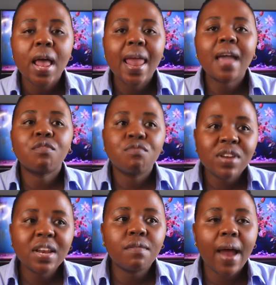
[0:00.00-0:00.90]
Like
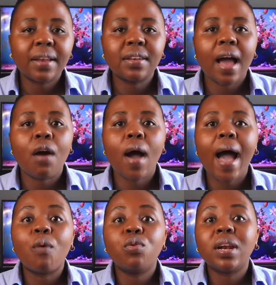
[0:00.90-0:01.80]
really right now,
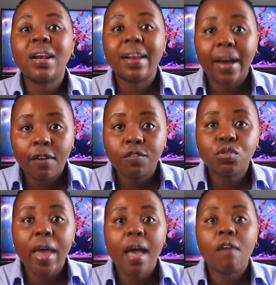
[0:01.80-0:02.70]
I would love
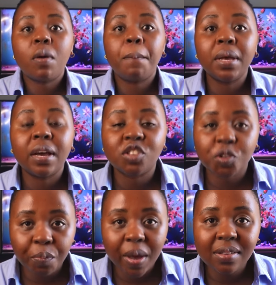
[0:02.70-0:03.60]
to have a bigger
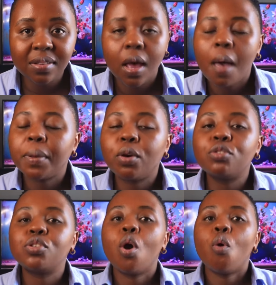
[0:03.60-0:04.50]
space
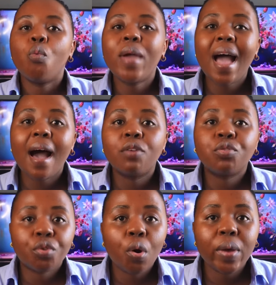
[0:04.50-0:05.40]
because we are
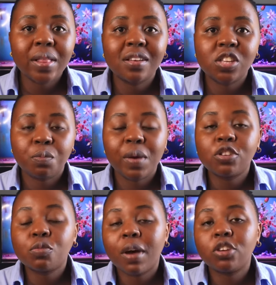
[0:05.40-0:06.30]
outgrowing this
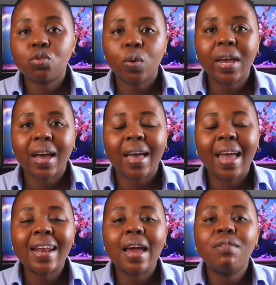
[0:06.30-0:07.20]
space much quicker.
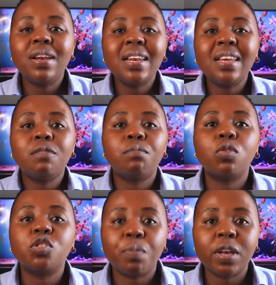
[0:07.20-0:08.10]
And I really need
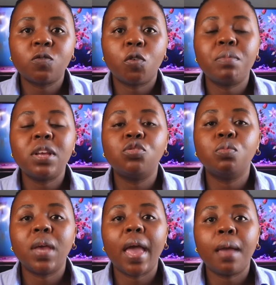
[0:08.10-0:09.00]
more space for me to
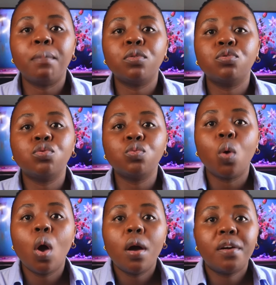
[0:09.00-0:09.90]
be able to
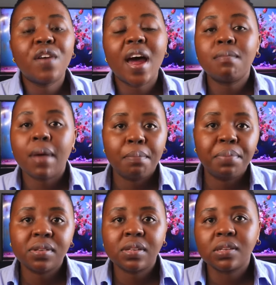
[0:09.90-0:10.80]
run my
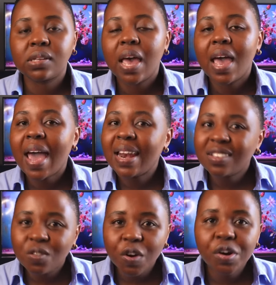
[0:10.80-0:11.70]
business. And
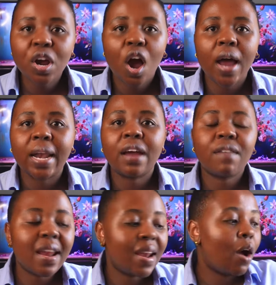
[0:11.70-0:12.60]
it's very hard. Like
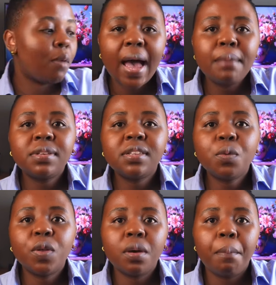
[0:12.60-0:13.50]
right now, I'm sitting
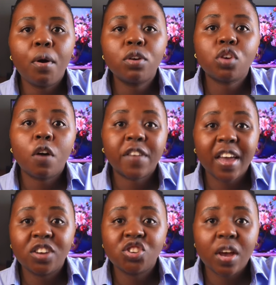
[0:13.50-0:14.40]
with a box of
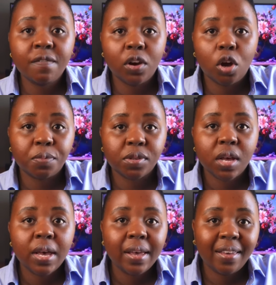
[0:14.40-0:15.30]
cash envelopes
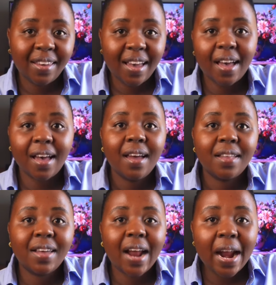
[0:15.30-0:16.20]
here
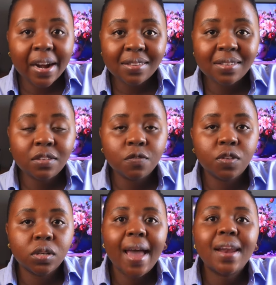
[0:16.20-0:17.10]
that I
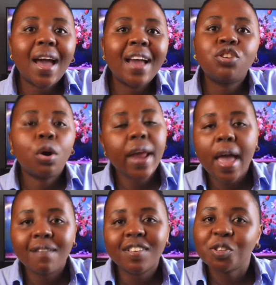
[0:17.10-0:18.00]
received, and I don't
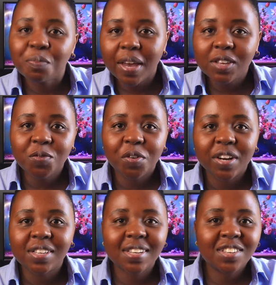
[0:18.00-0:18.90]
have a space for
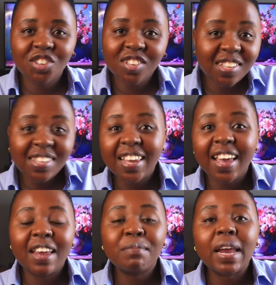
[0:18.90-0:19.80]
it. It's just sitting
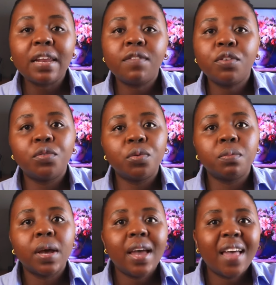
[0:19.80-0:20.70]
here in my living
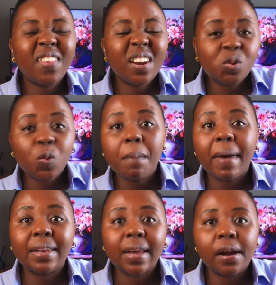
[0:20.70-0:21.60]
room, and that is where
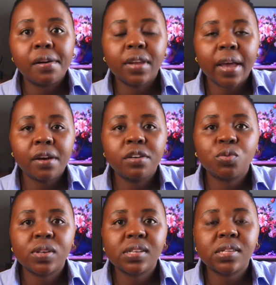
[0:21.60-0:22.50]
my di- diaries
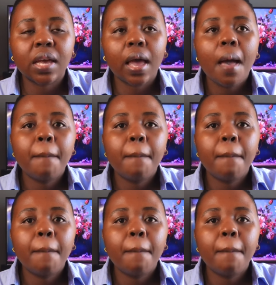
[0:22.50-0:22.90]
were sitting.